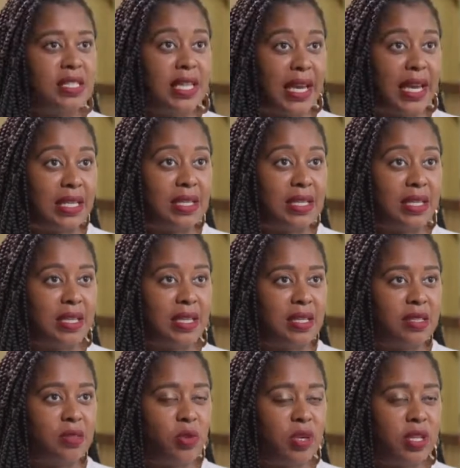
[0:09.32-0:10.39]
selected
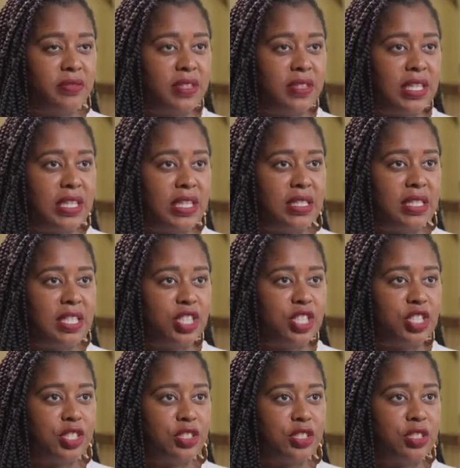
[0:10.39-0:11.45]
as one of the
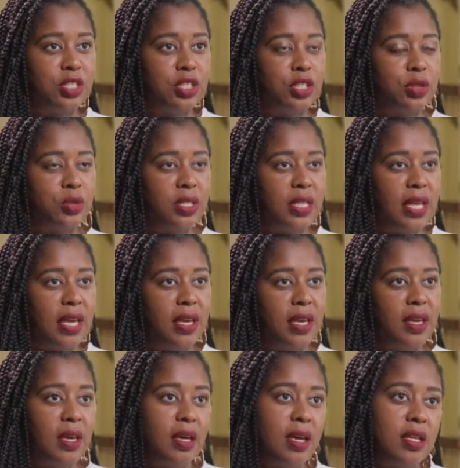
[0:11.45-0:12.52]
teachers to take